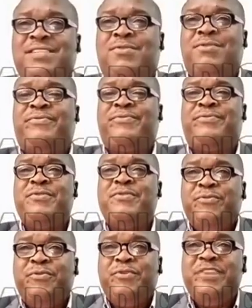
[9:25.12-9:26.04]
of
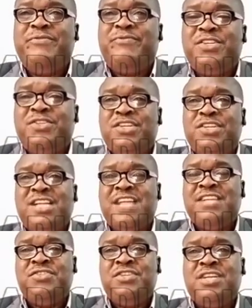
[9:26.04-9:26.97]
food inflation in
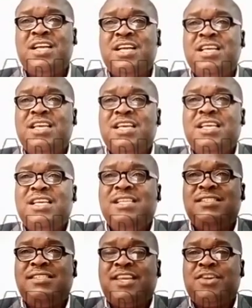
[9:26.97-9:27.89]
Nigeria?
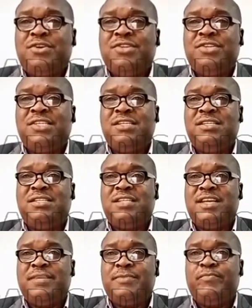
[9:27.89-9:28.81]
Insecurity is
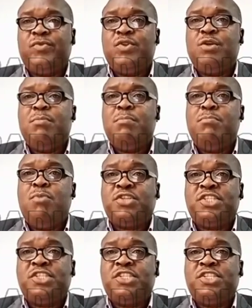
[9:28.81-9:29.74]
there.
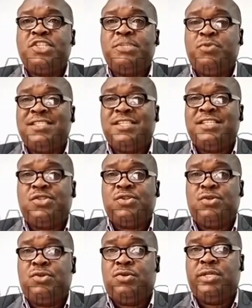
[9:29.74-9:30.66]
Multiple
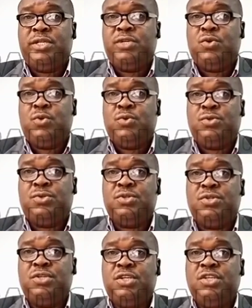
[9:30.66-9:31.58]
taxation on the road
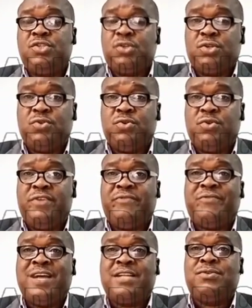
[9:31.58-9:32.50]
is also a
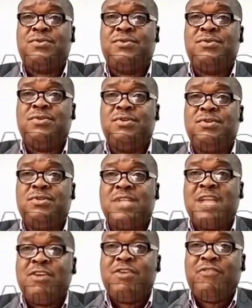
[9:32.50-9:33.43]
factor
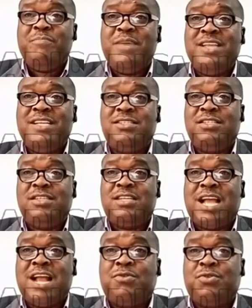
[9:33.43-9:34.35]
that government
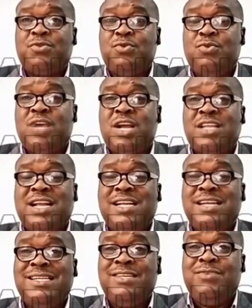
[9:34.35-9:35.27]
can also look at and
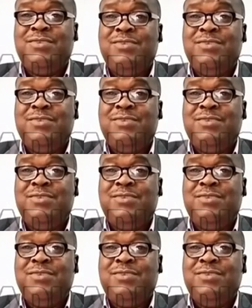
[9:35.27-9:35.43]
deal.